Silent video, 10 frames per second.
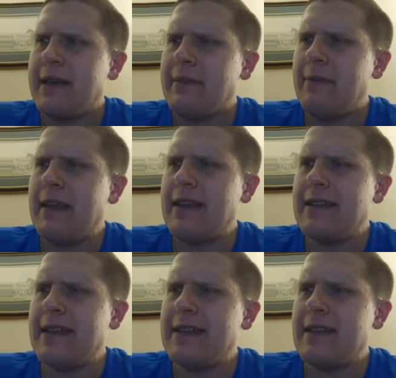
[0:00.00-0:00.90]
Because
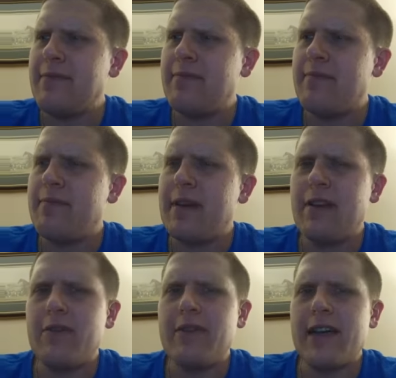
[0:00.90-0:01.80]
it is a
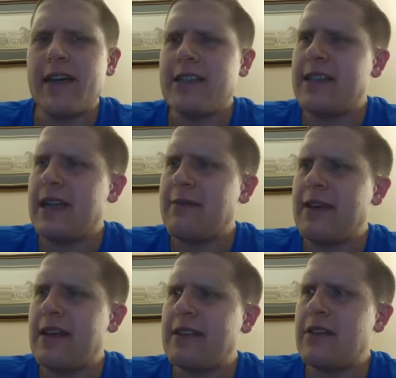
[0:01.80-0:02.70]
Pinotage, and
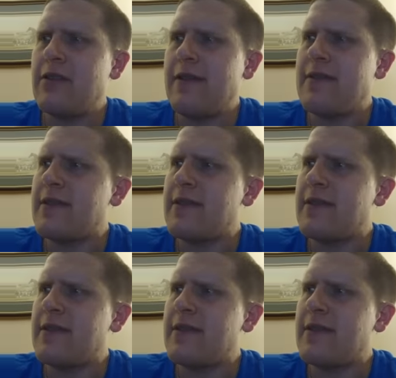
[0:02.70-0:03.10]
because they do have a